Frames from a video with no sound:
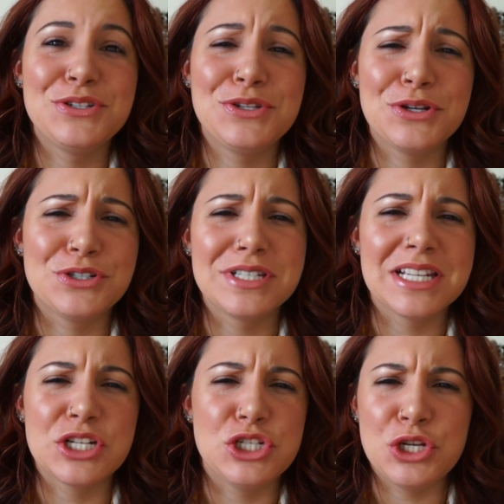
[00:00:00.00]
They're just
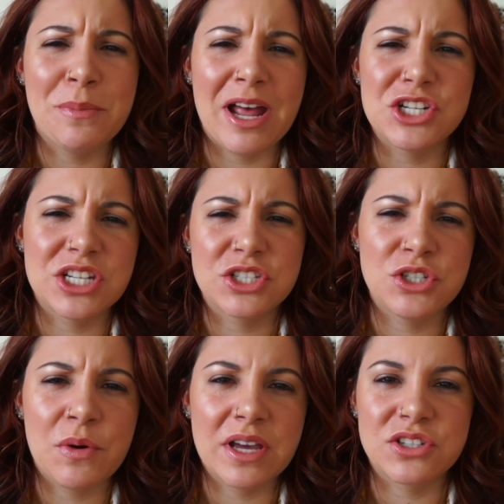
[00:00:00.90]
like too much, like
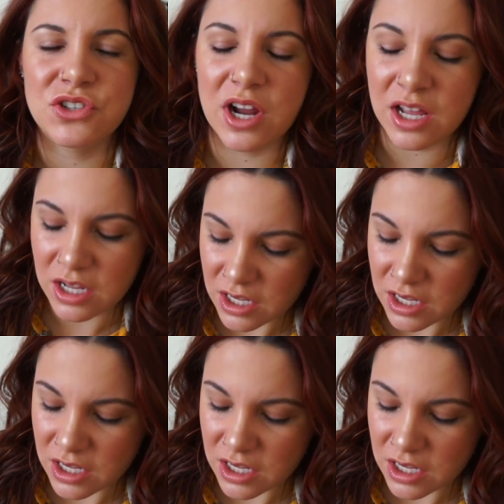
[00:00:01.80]
so extra.